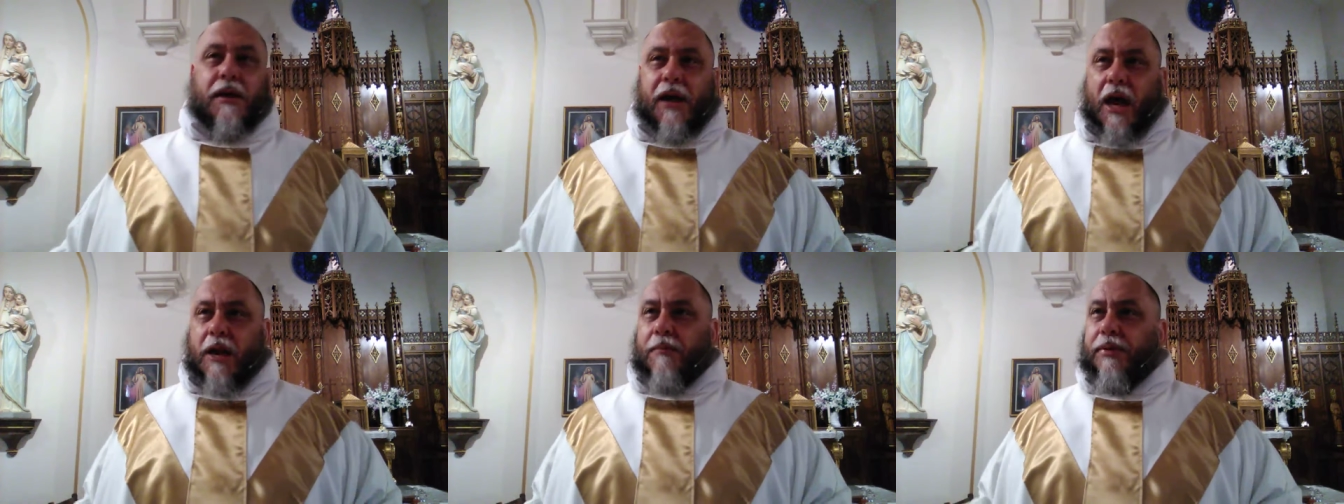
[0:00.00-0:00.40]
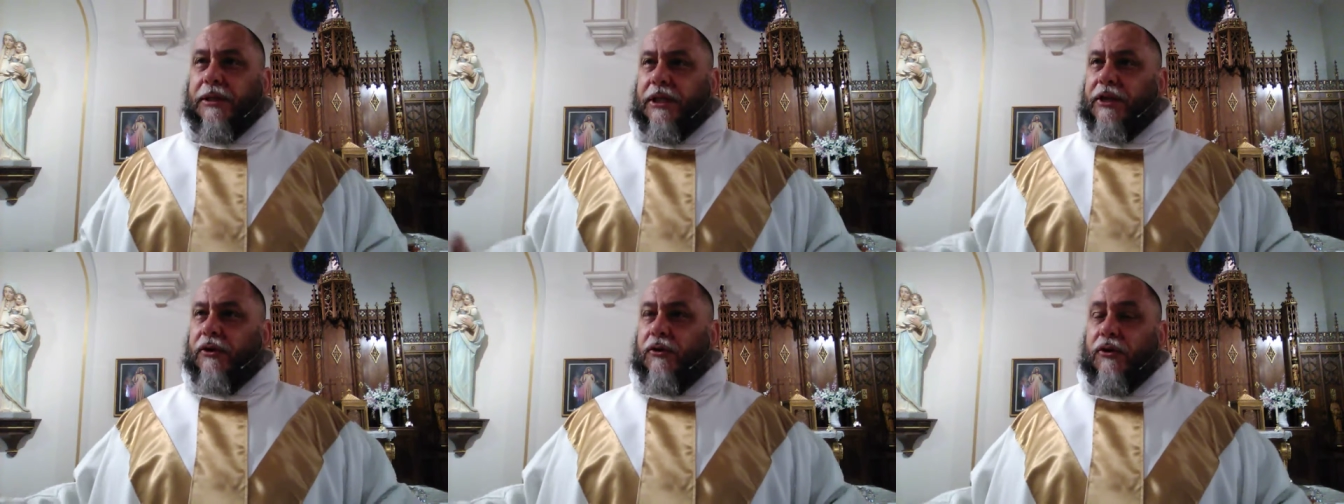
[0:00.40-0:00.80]
kind of
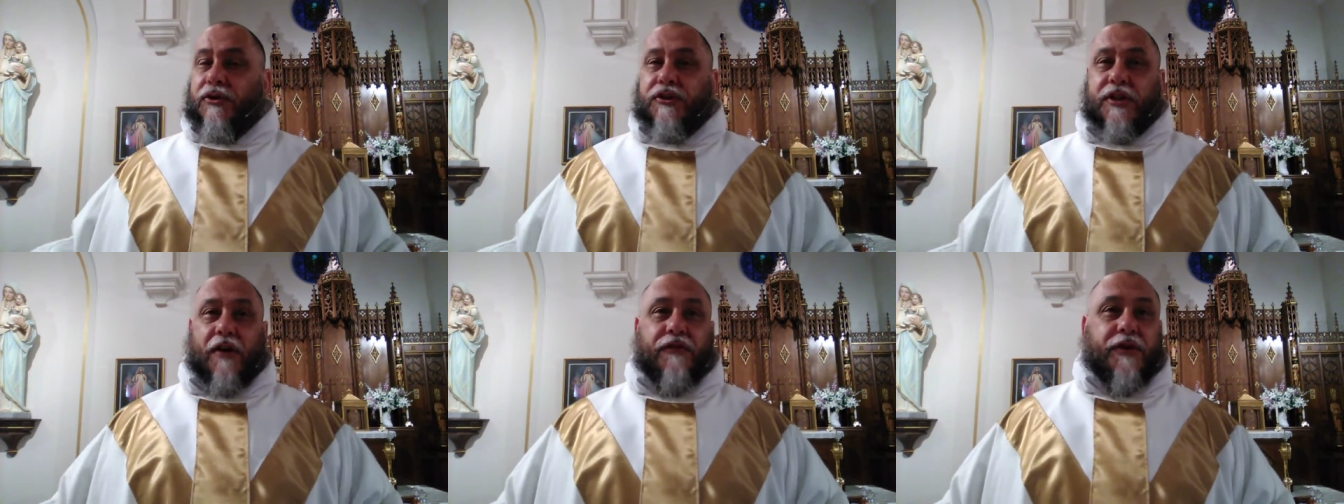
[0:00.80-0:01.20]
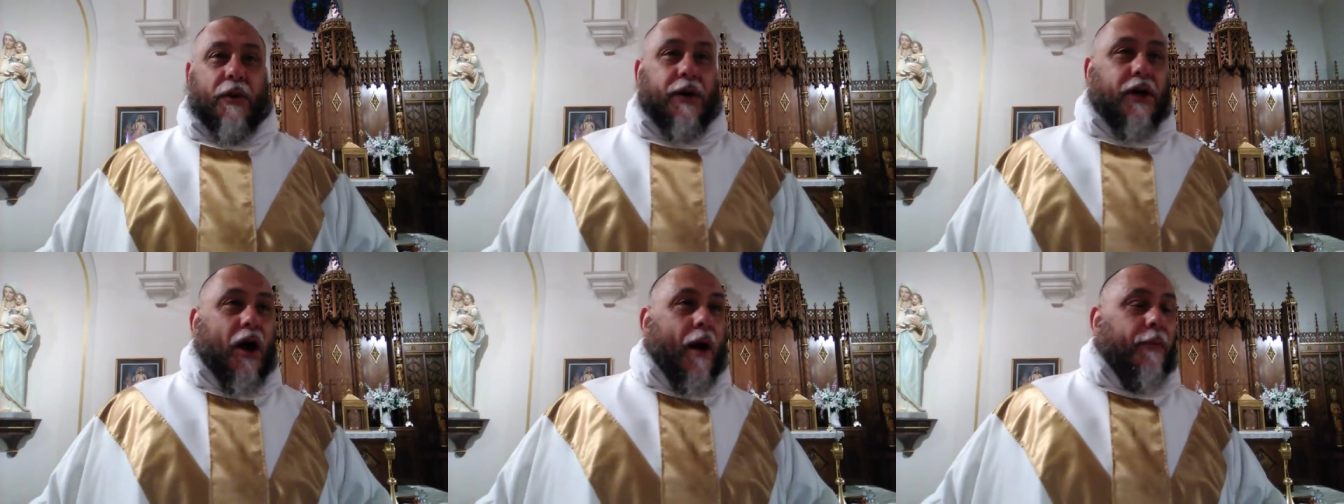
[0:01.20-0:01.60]
political stuff
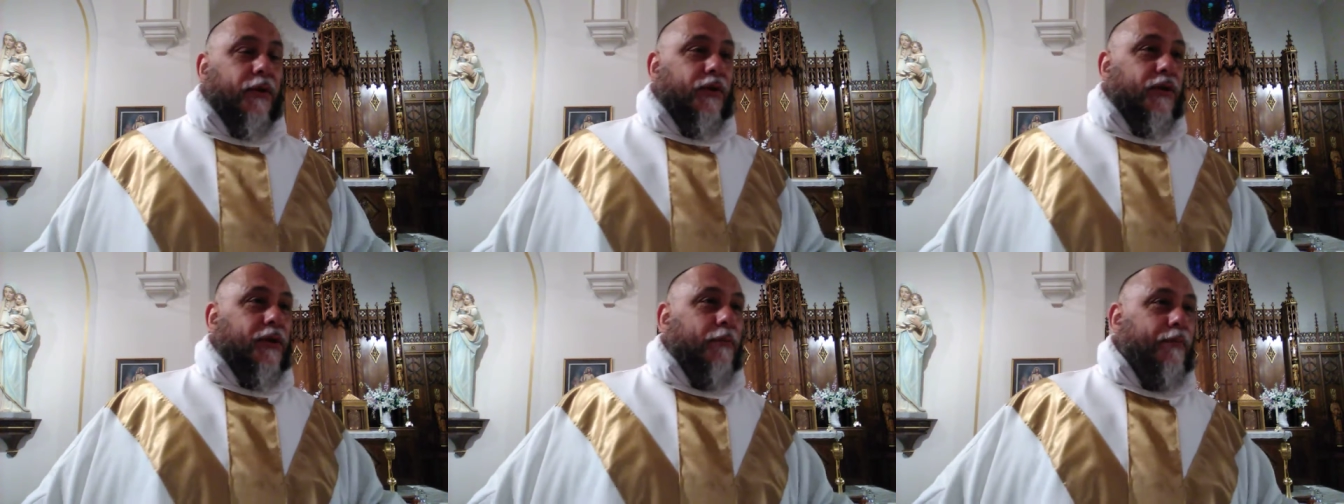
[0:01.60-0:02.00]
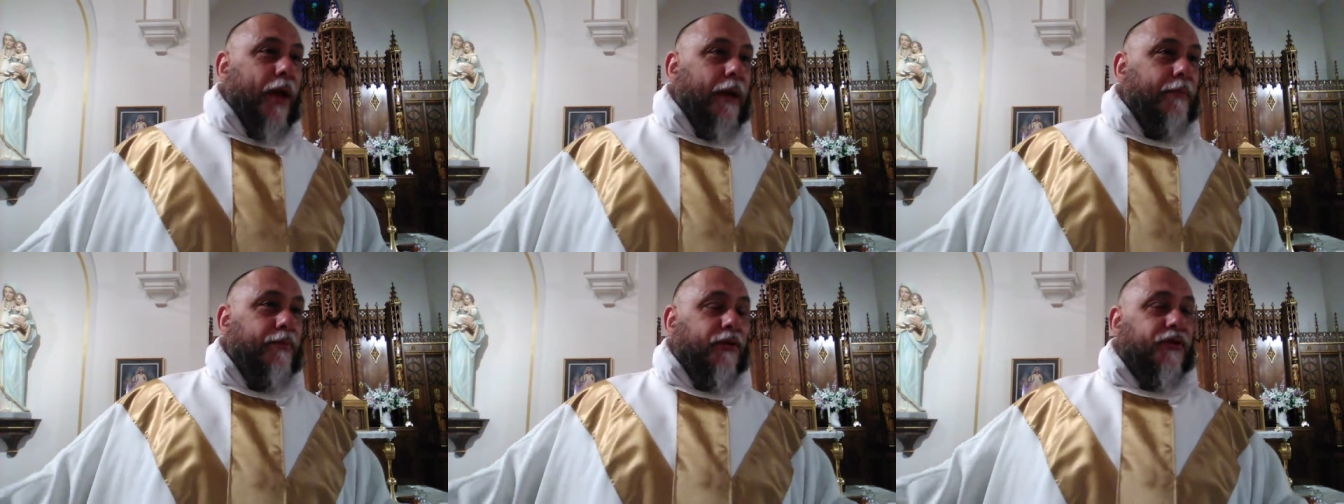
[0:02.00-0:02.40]
going on between the
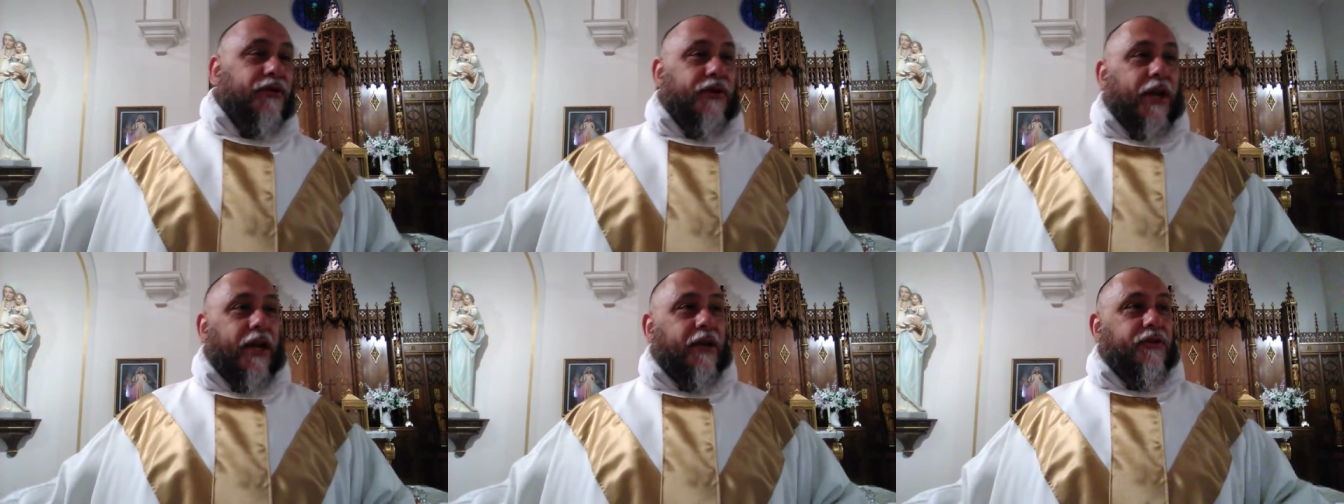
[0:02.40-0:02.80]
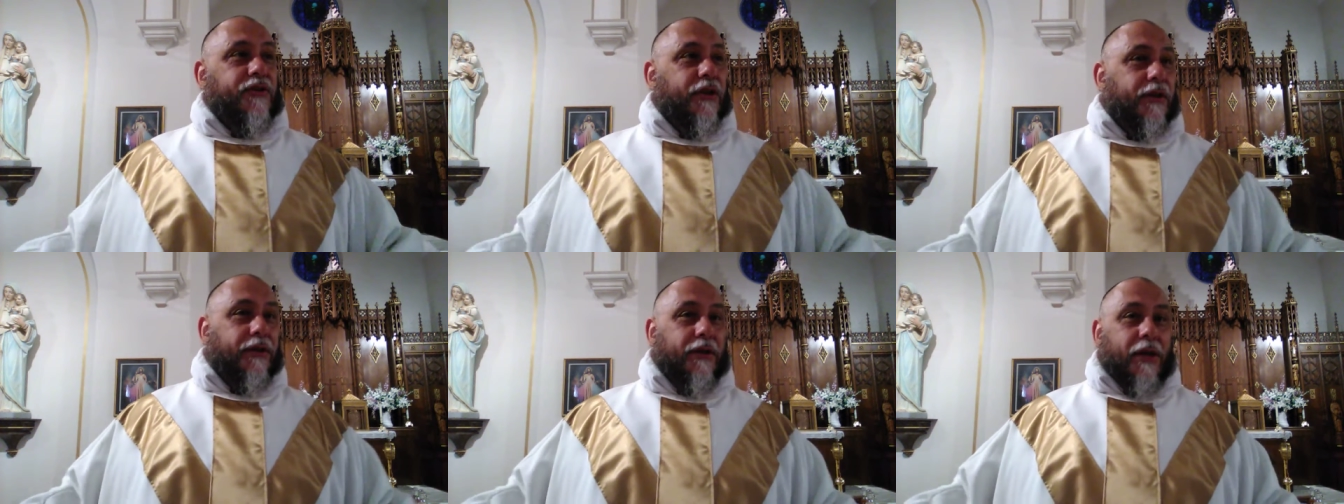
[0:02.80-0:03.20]
papal states
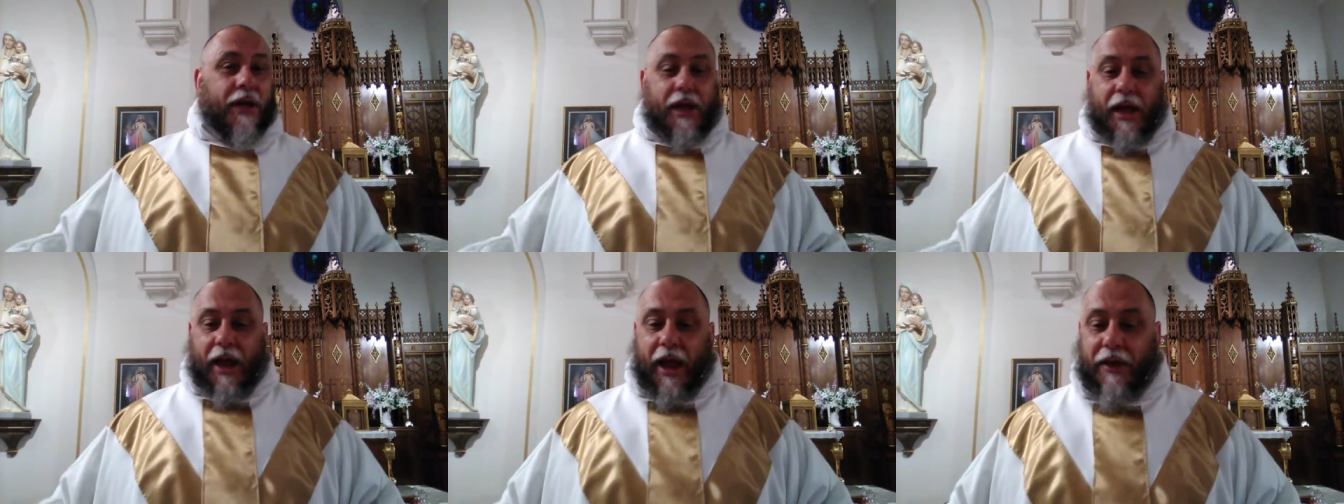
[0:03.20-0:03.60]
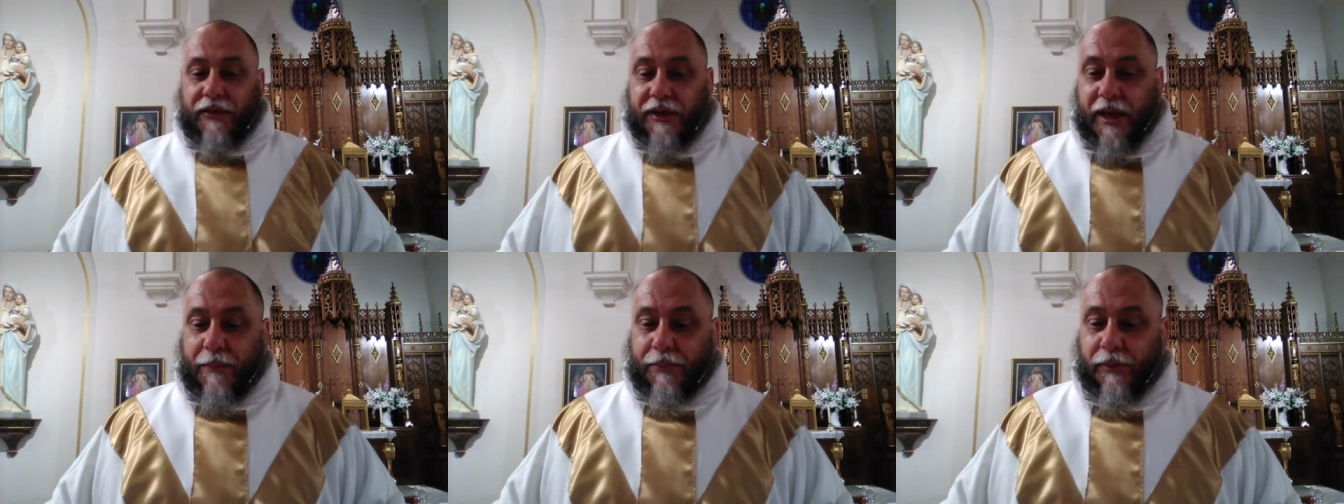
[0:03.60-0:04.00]
and and
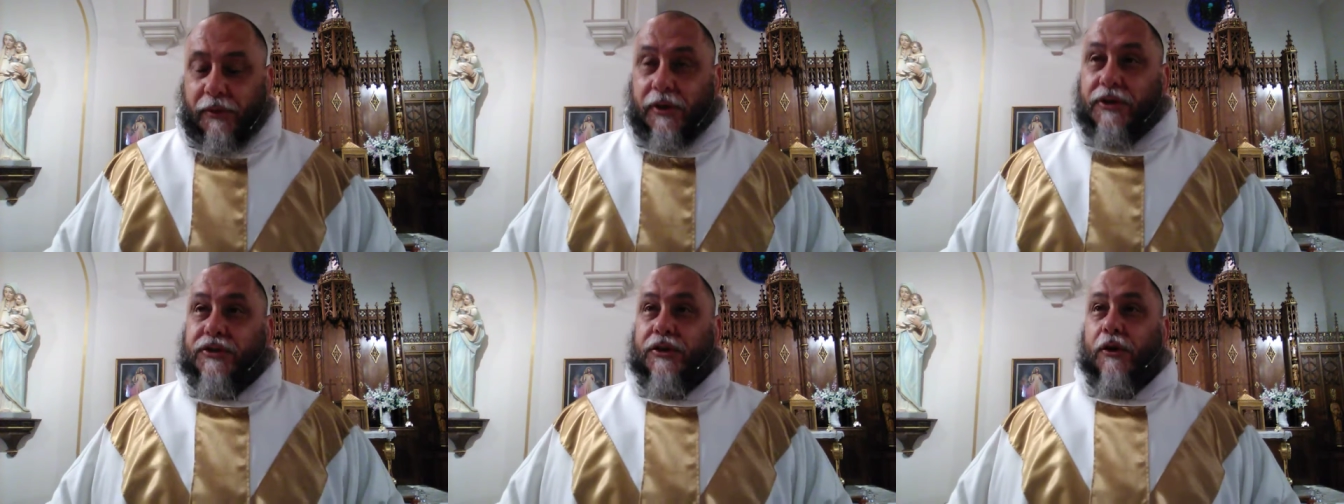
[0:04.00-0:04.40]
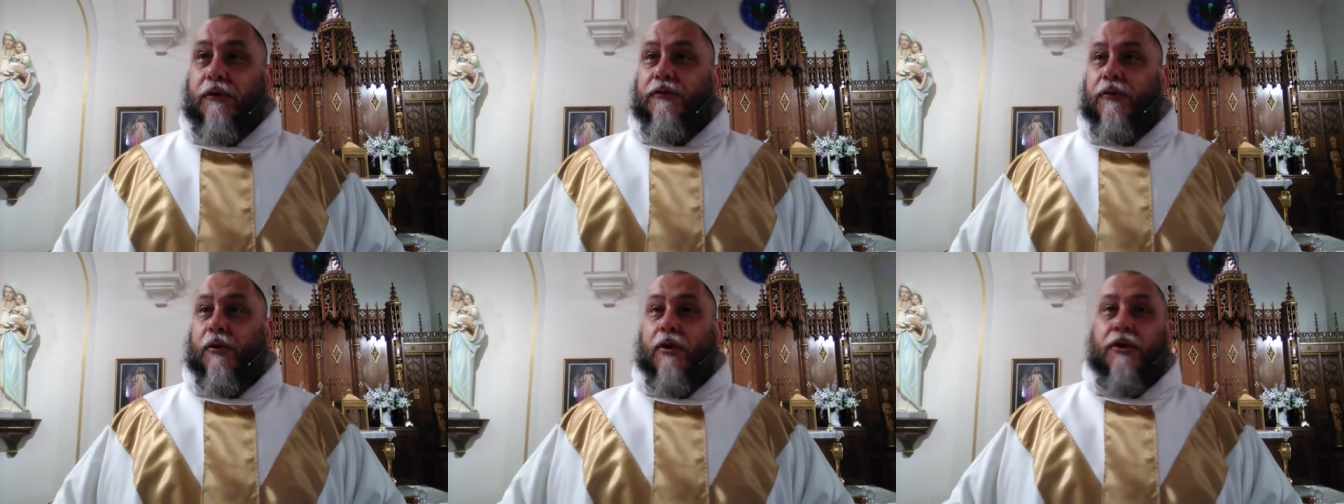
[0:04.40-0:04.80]
the emperor and so
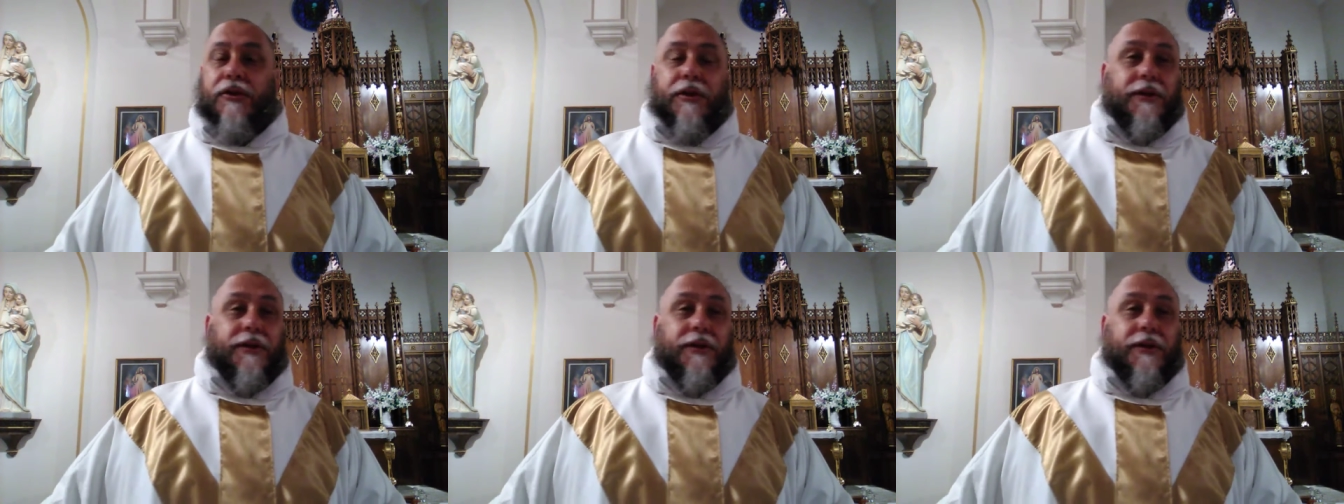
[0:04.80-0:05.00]
forth.